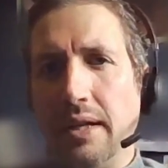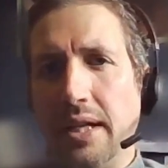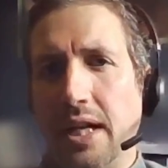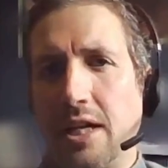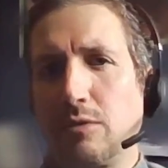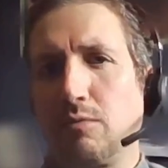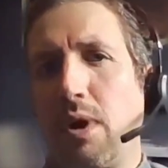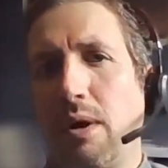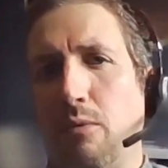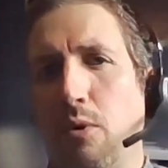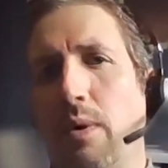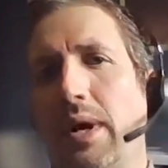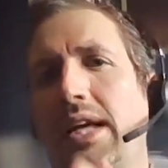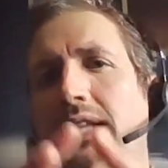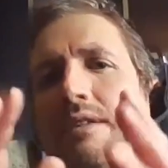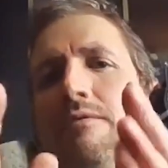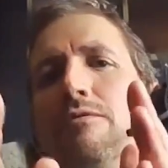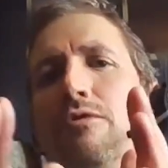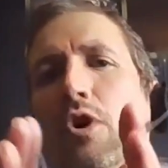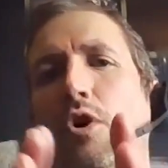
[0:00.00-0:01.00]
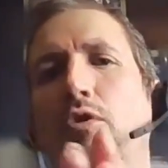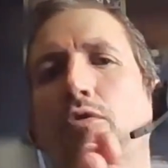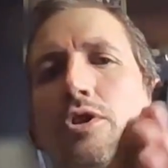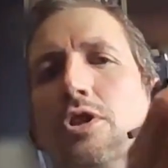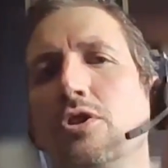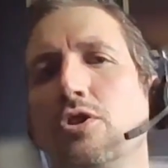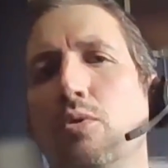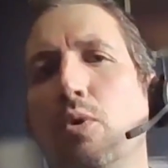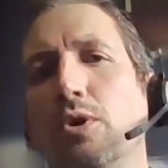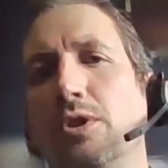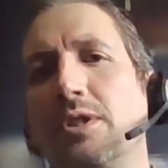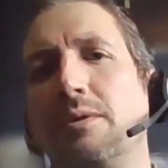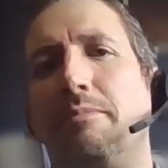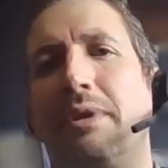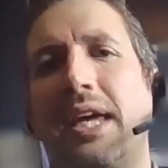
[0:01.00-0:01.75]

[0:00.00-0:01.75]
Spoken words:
That's where we will get involved towards the